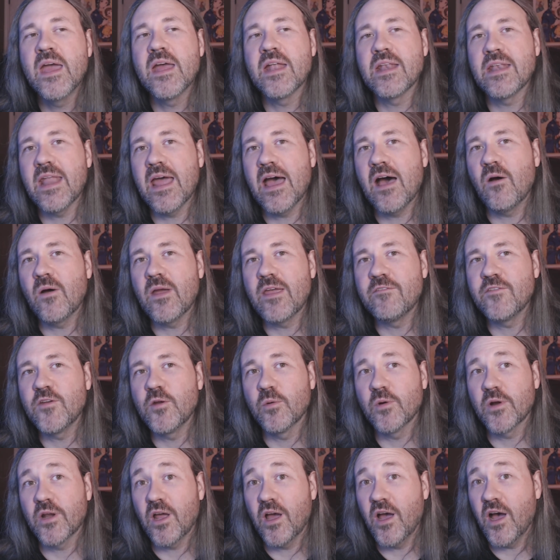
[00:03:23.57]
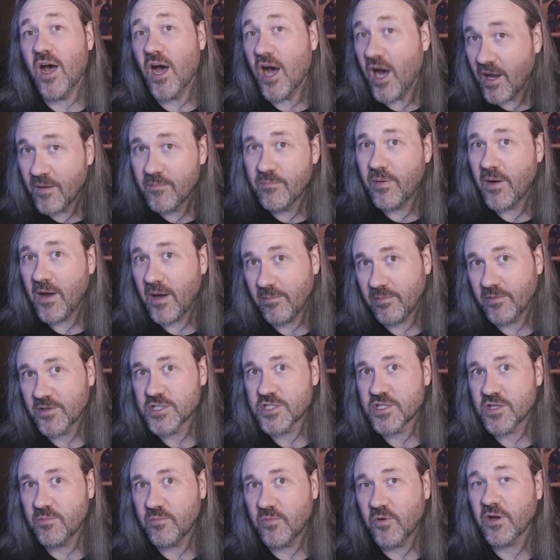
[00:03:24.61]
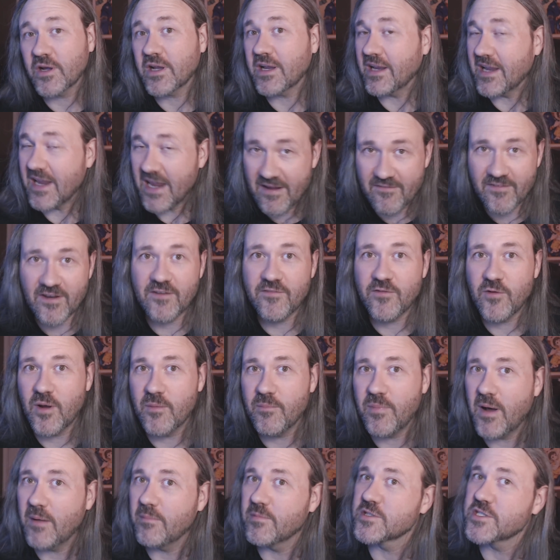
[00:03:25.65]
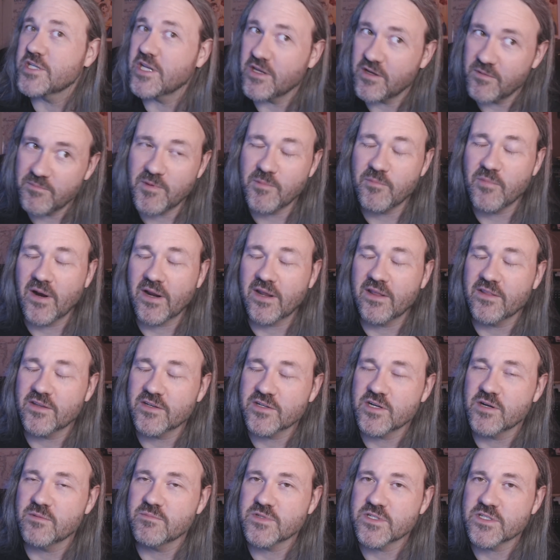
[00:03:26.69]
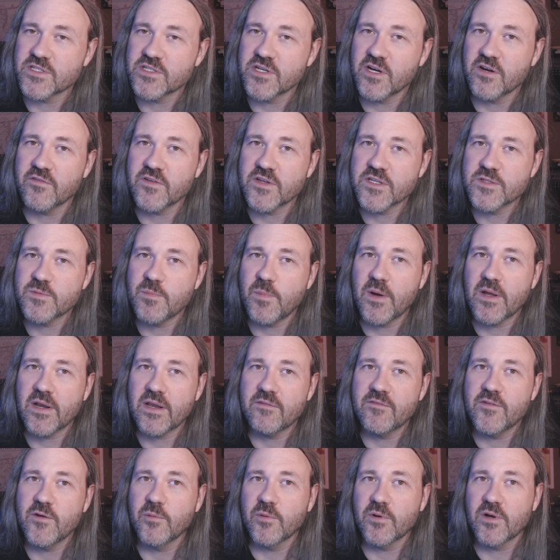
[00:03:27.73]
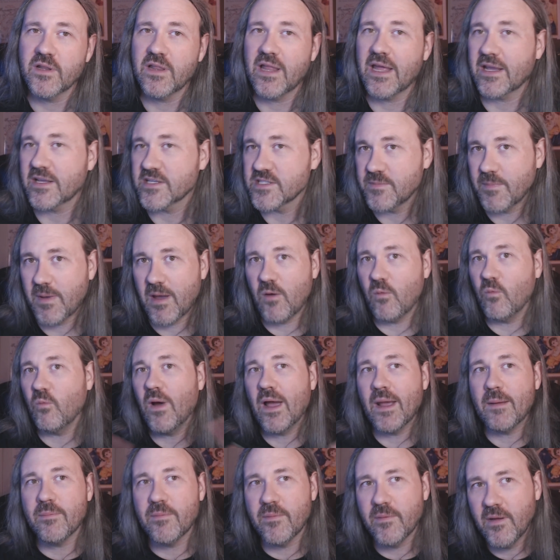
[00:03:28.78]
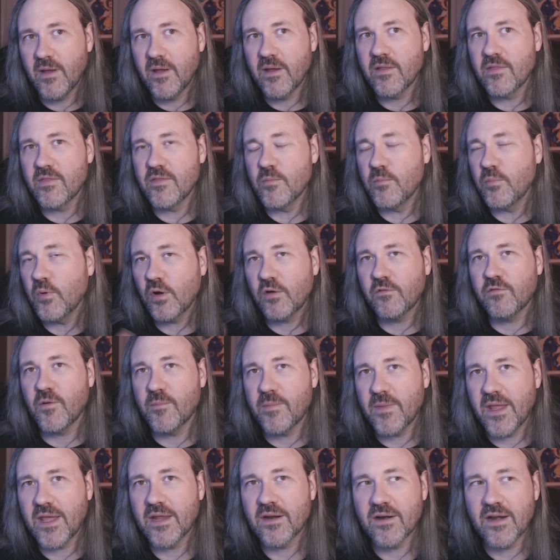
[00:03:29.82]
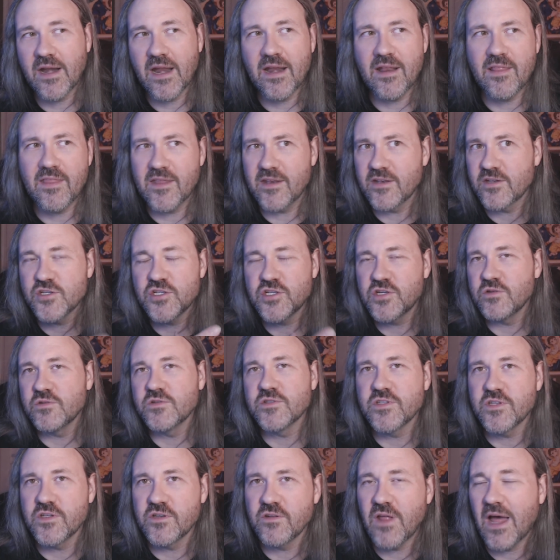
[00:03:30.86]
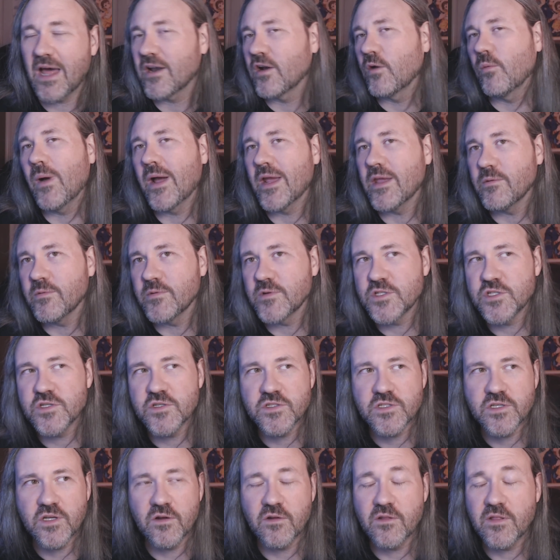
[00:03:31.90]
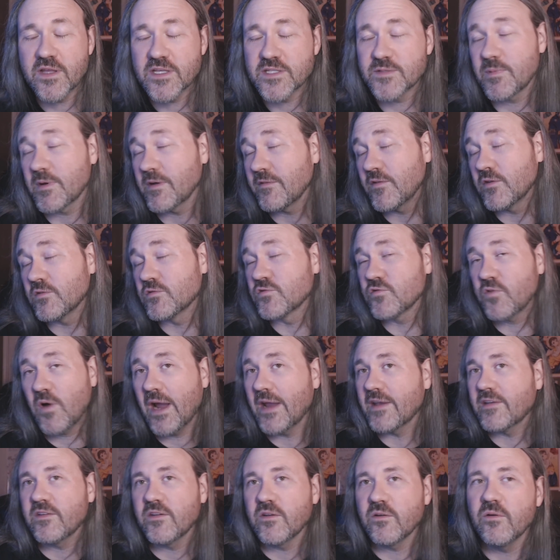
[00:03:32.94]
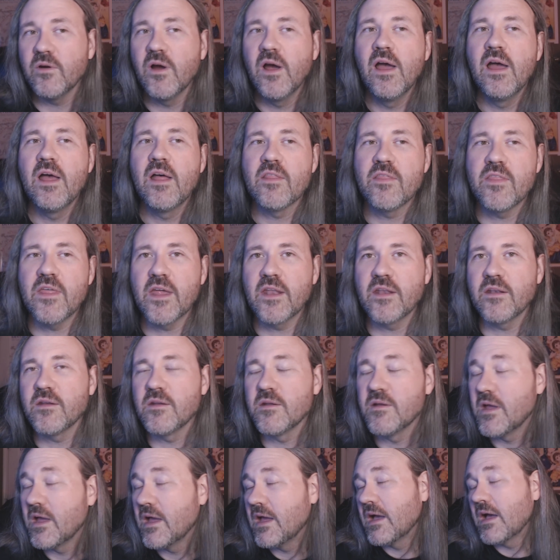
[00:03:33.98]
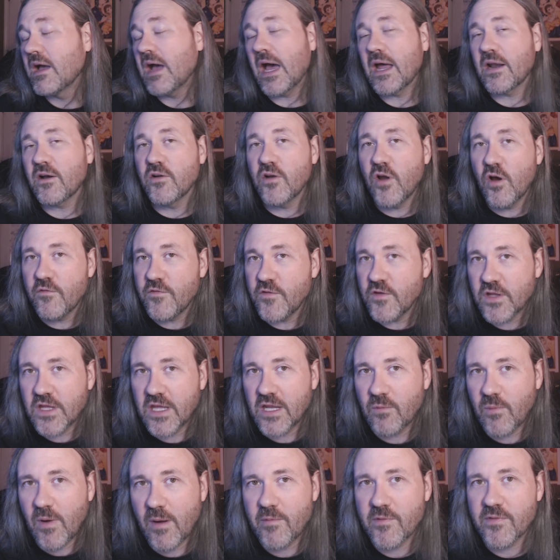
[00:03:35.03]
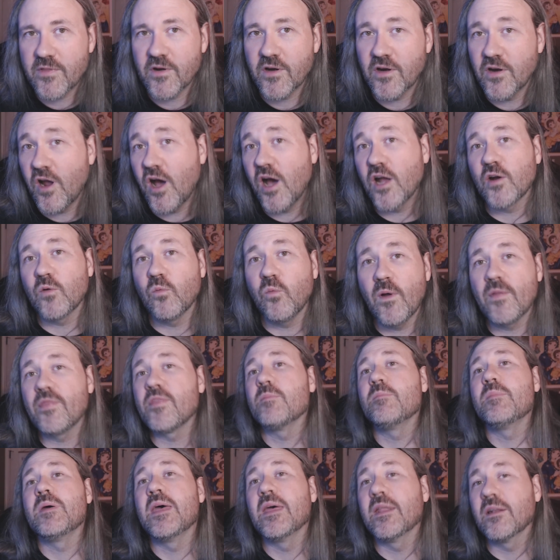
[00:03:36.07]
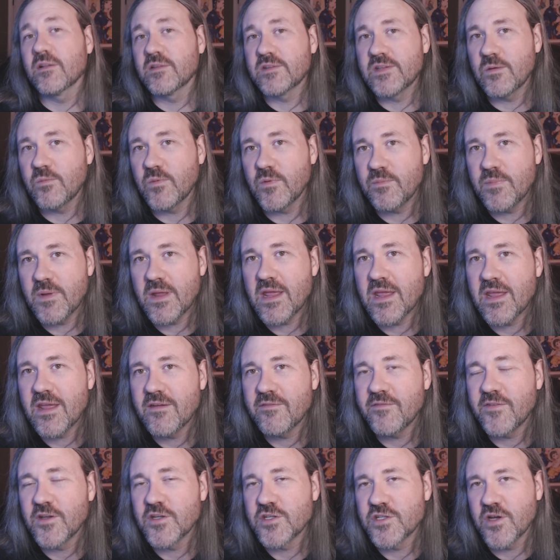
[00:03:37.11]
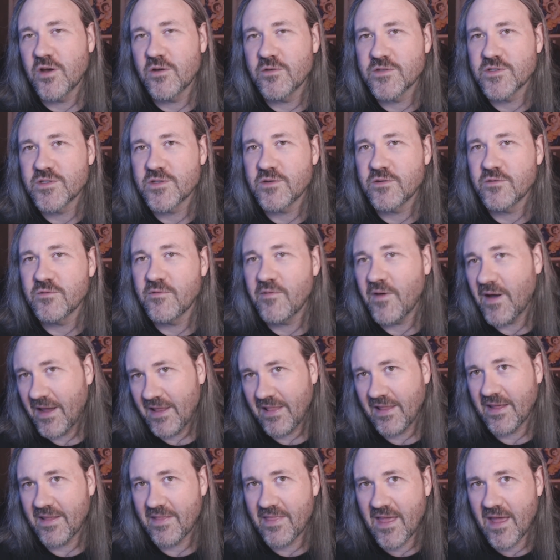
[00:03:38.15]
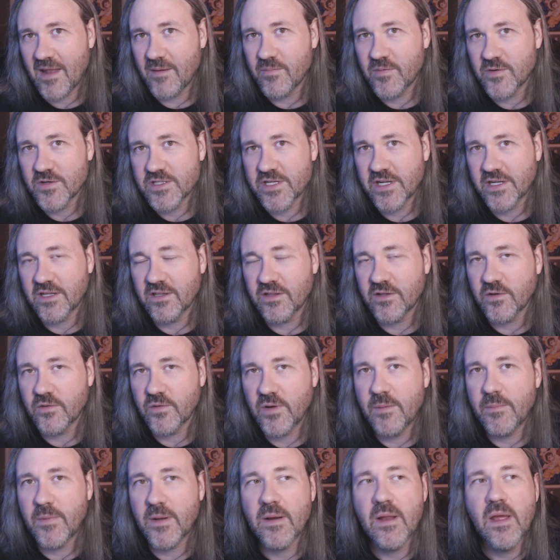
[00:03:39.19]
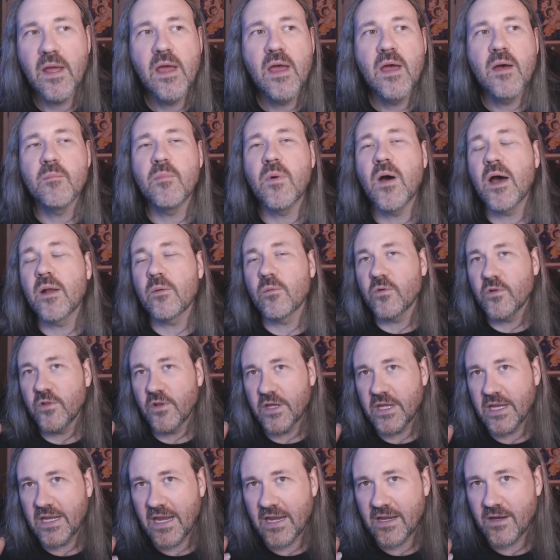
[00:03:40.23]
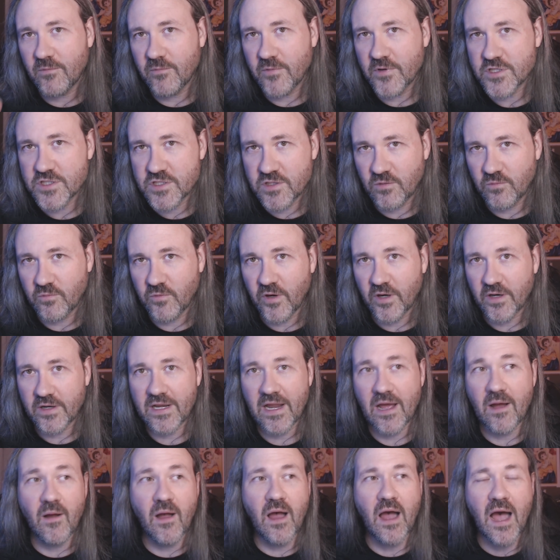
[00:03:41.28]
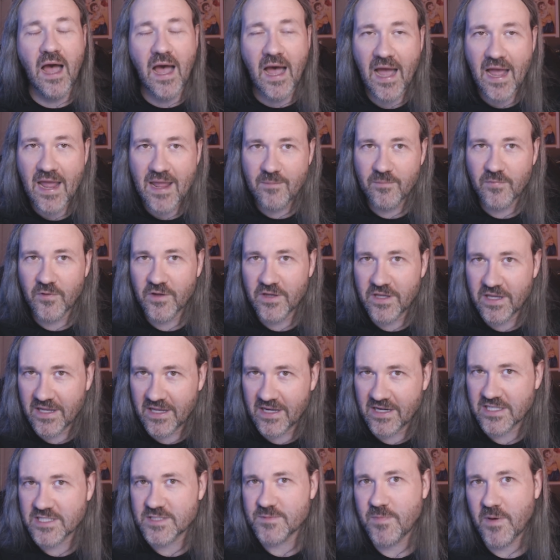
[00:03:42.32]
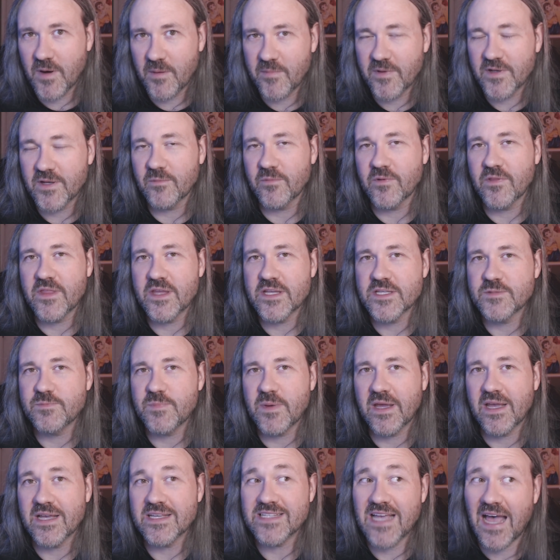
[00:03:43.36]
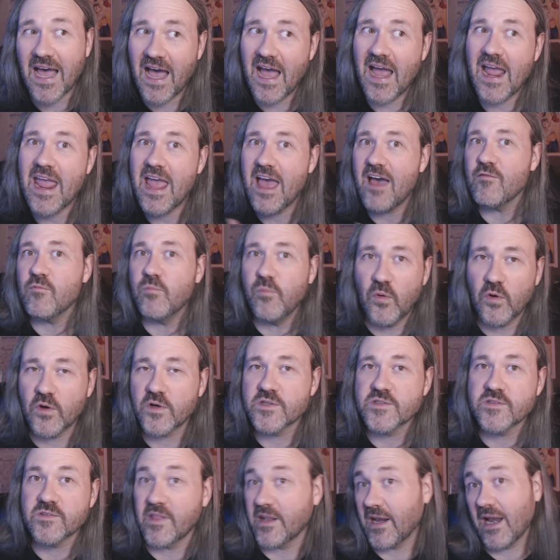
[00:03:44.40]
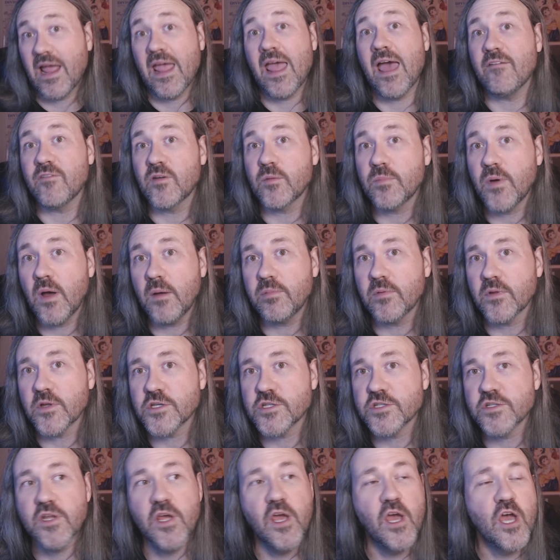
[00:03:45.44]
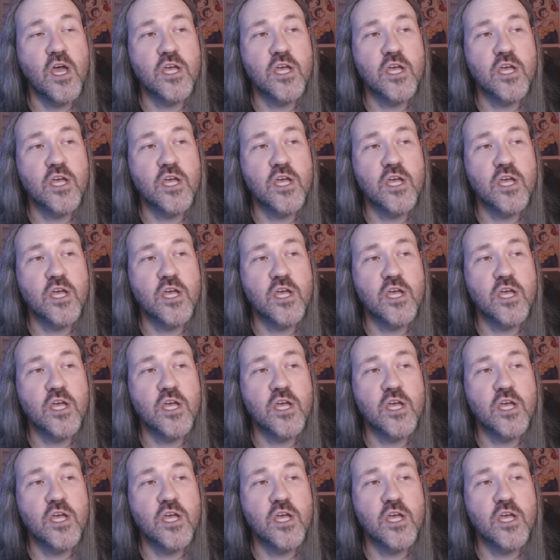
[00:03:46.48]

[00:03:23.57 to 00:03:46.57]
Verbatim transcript: Now, if you were to unpublish the book, even if you unpublish it, you'd be breaking the terms of service. But if you were to, like, somehow wipe the book from the internet and then choose to do, I don't know why you would choose to do this, but if you tried to, then I don't know if you get away with it or not, or what the penalty would be if you chose to violate that particular agreement, but we're looking at original work. Now, I am looking at experimenting with this because I have books that I haven't published.